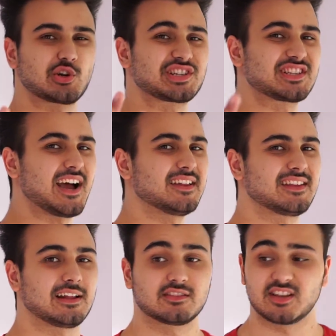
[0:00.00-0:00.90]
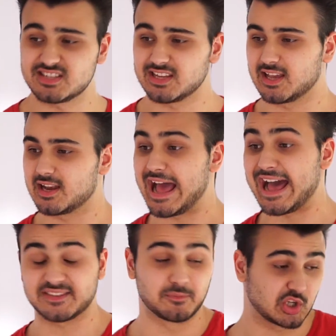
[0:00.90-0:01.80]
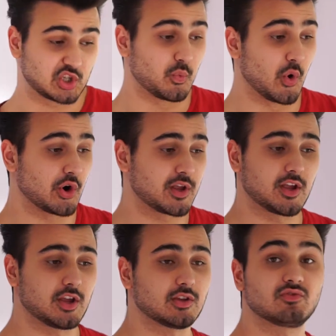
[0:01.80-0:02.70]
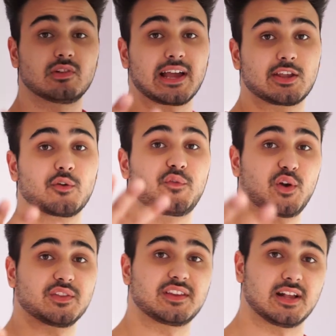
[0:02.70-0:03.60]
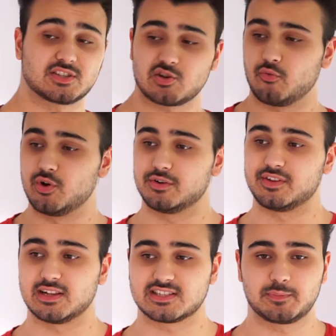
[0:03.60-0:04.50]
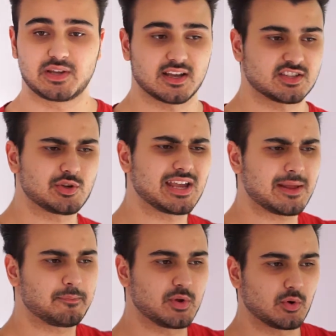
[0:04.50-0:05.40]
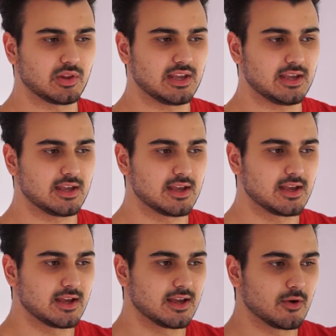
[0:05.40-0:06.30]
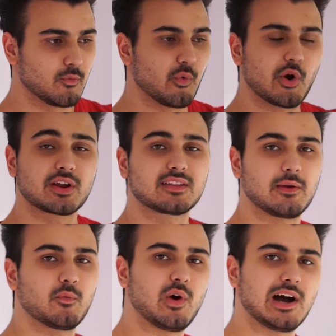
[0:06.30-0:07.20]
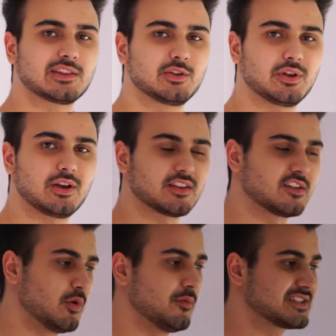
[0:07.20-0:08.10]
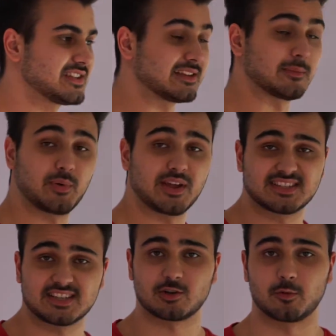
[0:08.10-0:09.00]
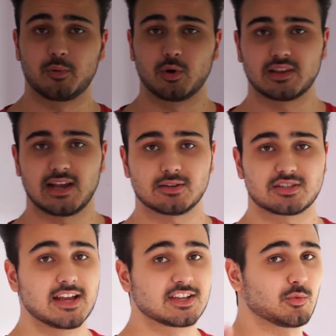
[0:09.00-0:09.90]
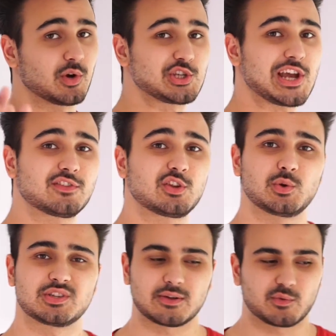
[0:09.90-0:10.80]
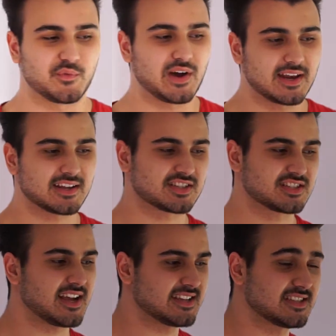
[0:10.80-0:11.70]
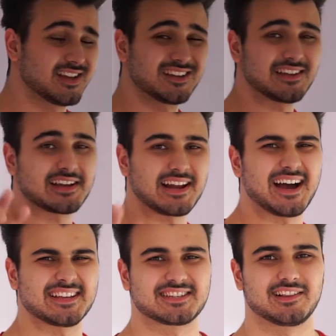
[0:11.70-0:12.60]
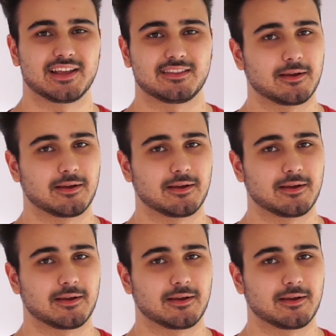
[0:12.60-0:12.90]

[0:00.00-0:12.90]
your side delt doesn't get as much work like your front delts or rear delts because you can't purely work them while doing other movements like the presses or pull downs. So what you have to do is you have to find exercise that can isolate